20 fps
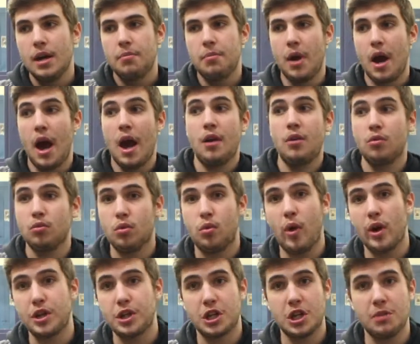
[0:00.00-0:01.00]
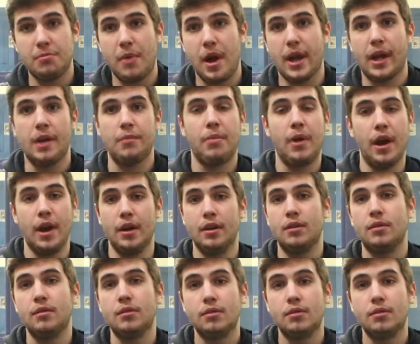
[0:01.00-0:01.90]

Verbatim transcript: but I don't question him, I get paid.